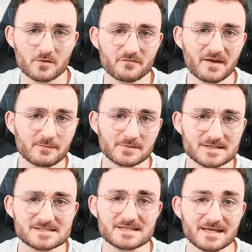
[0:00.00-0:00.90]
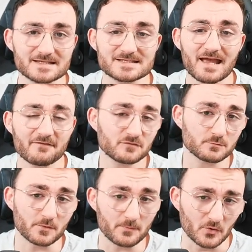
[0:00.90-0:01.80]
of Tank Blitz tanks have to
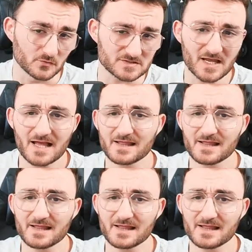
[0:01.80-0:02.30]
propose.